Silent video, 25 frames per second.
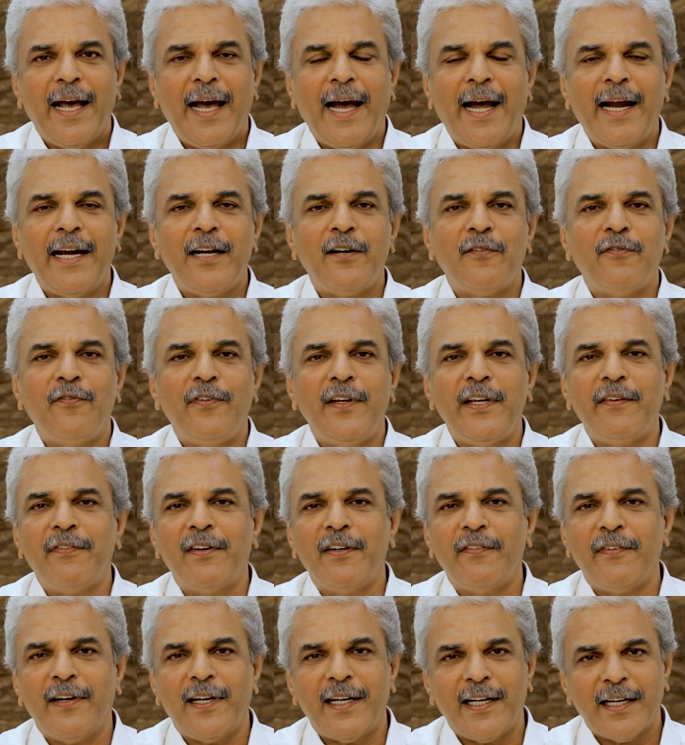and we
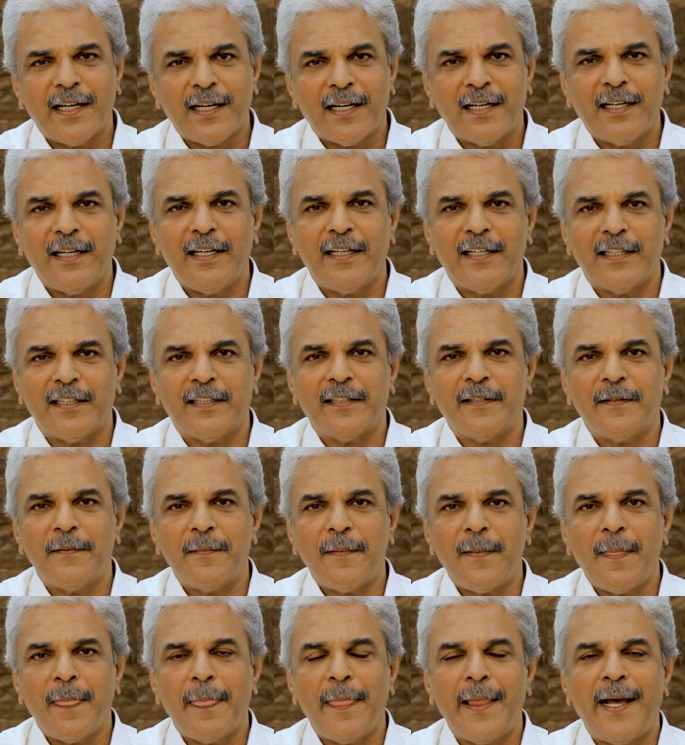were very clear
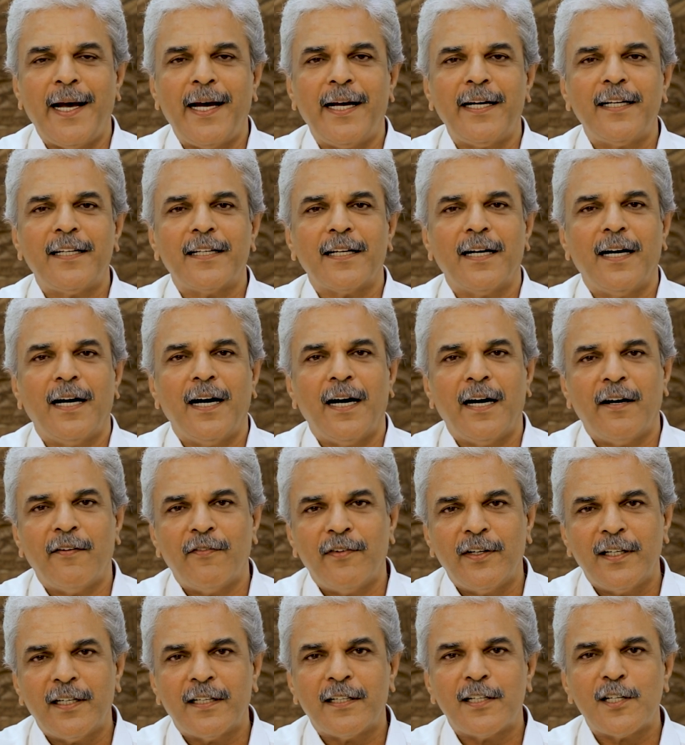that
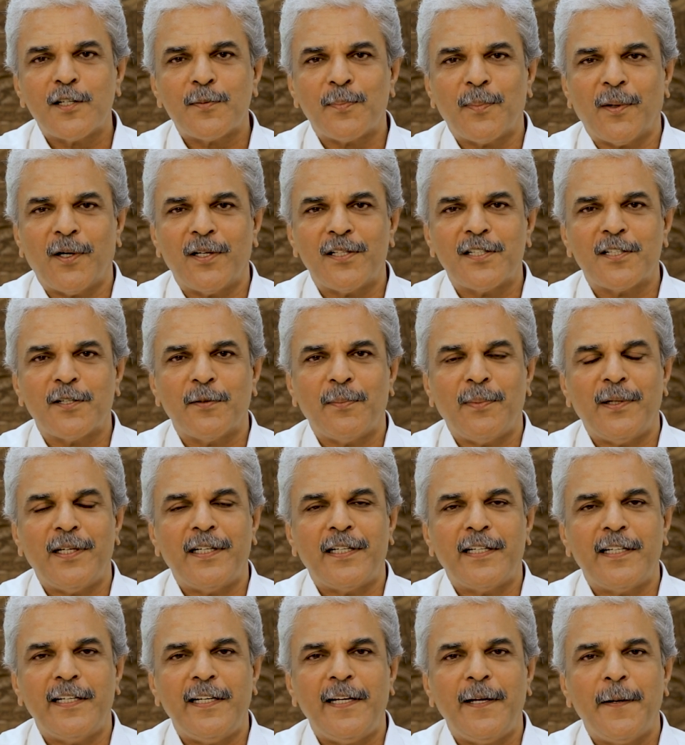our
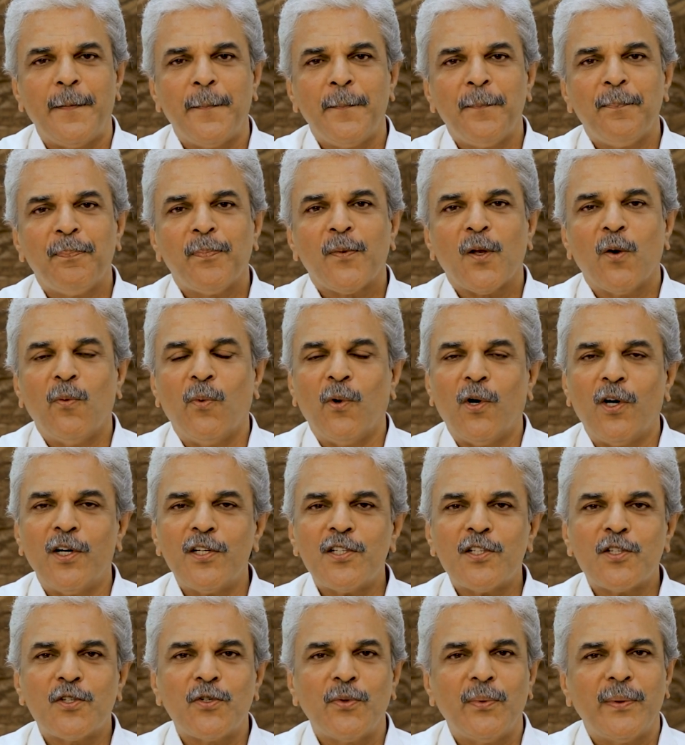responsibility
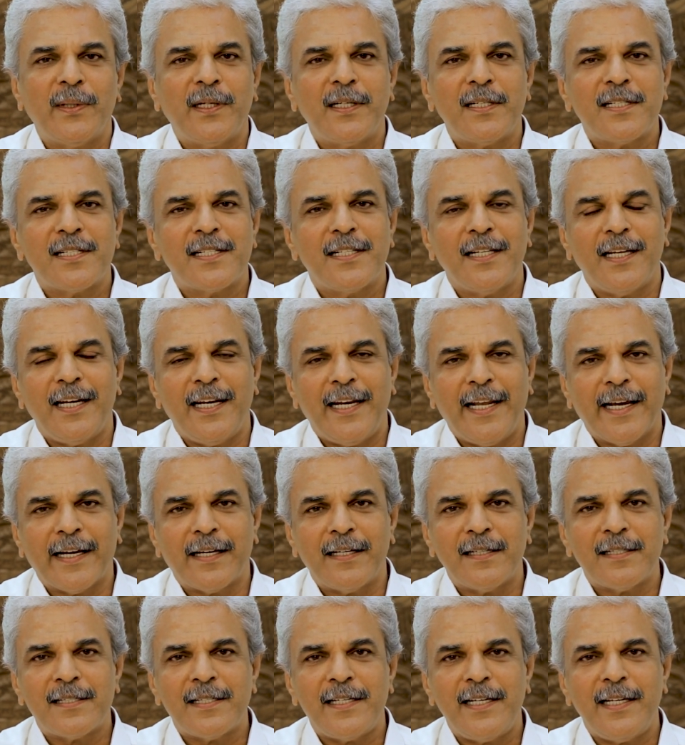was towards the
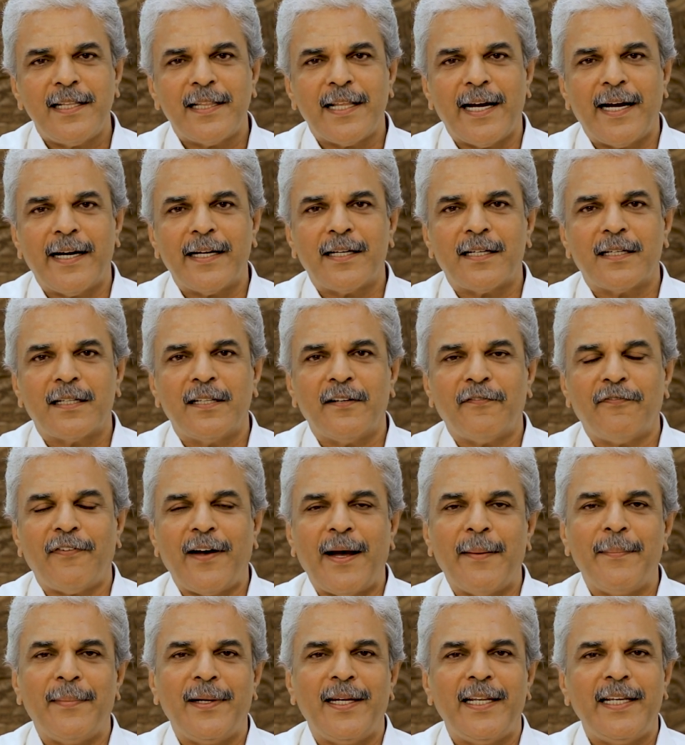legacy that the
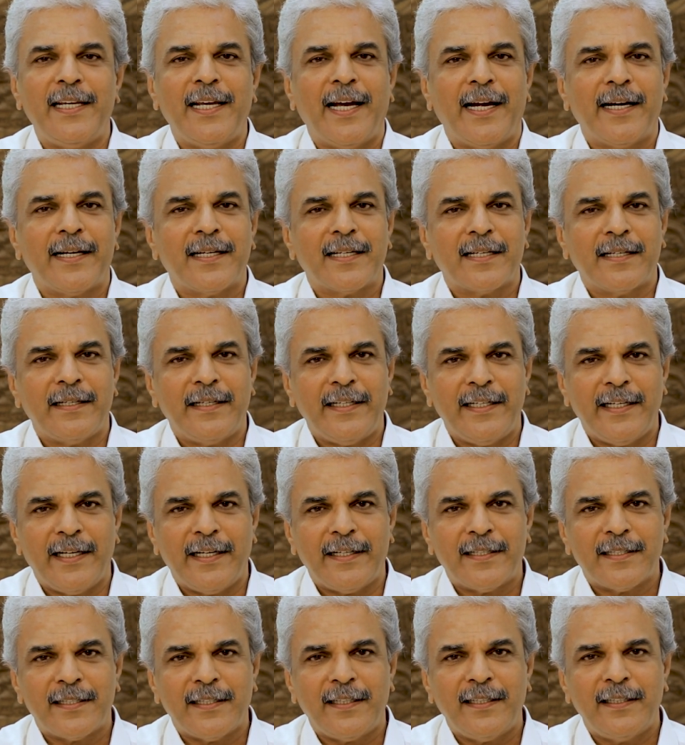family had
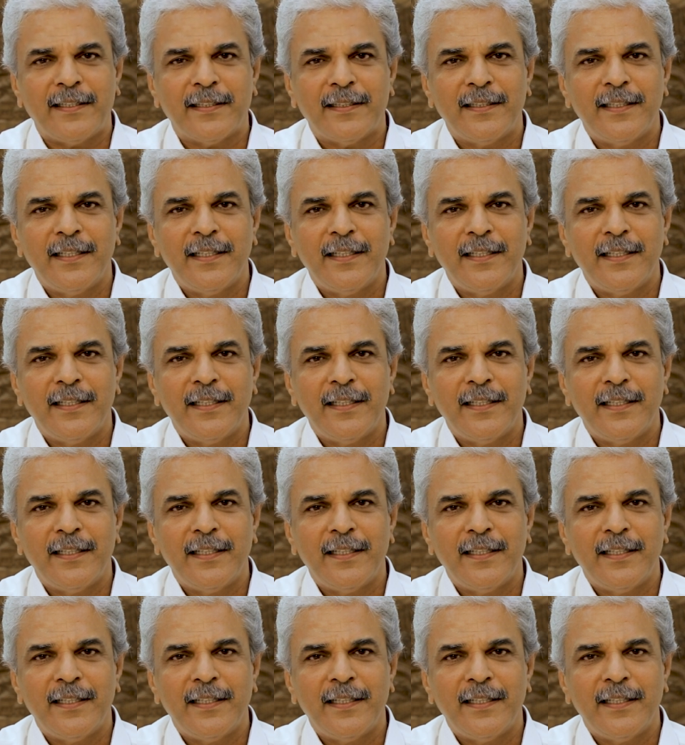created,